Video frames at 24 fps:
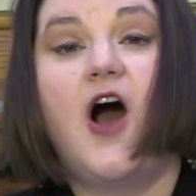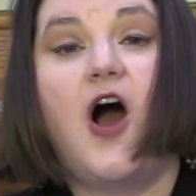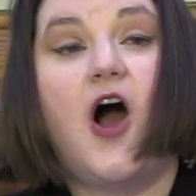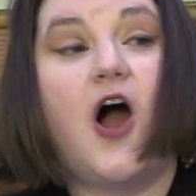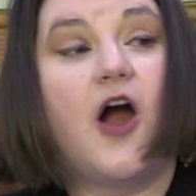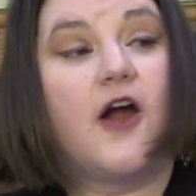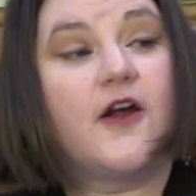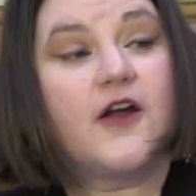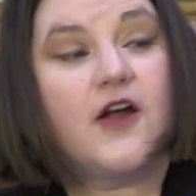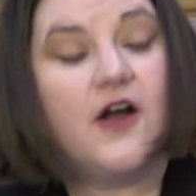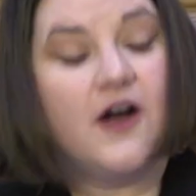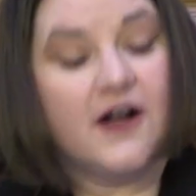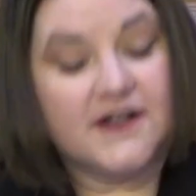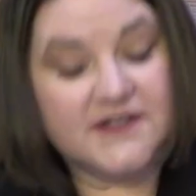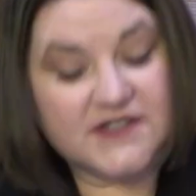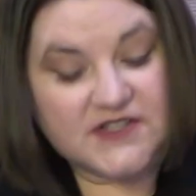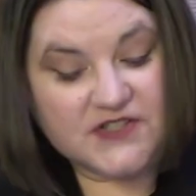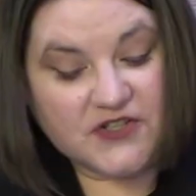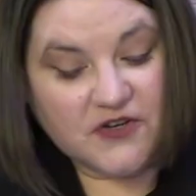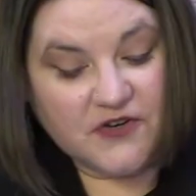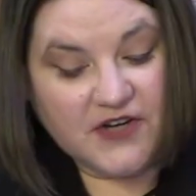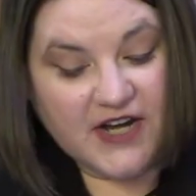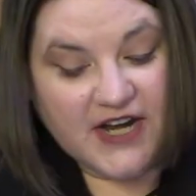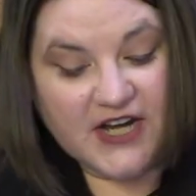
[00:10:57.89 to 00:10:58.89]
our
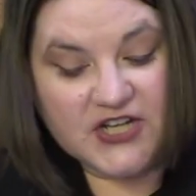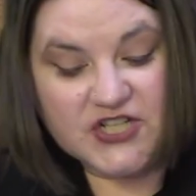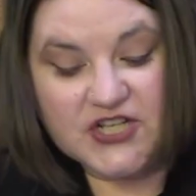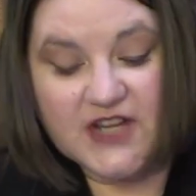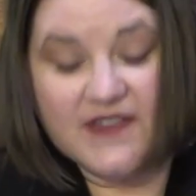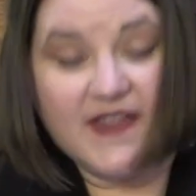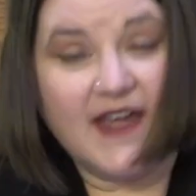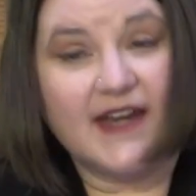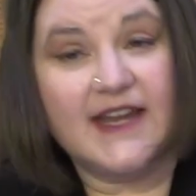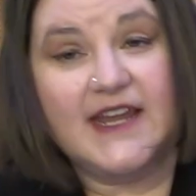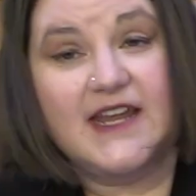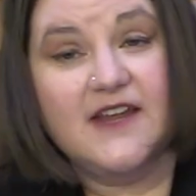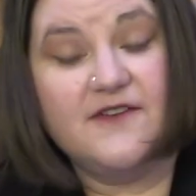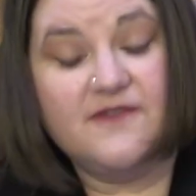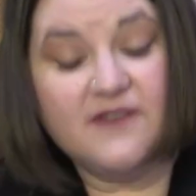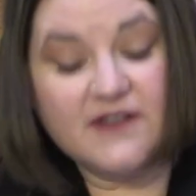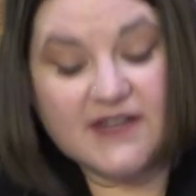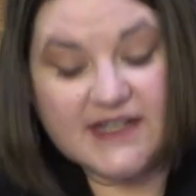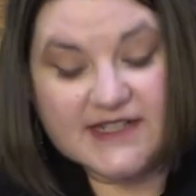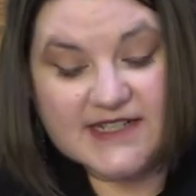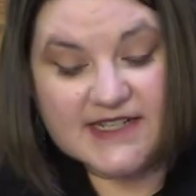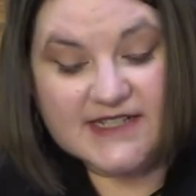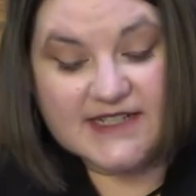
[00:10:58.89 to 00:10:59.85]
consternation that evil is